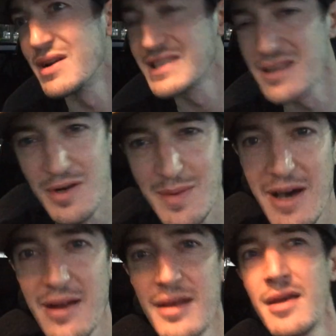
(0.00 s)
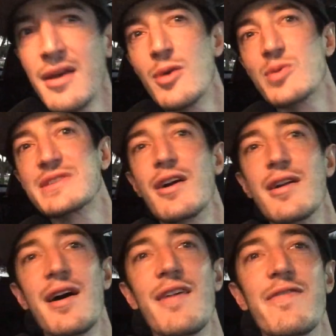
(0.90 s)
pretty stoked about it.
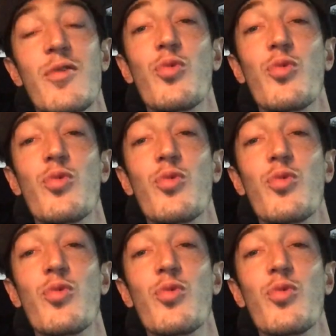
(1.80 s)
Started off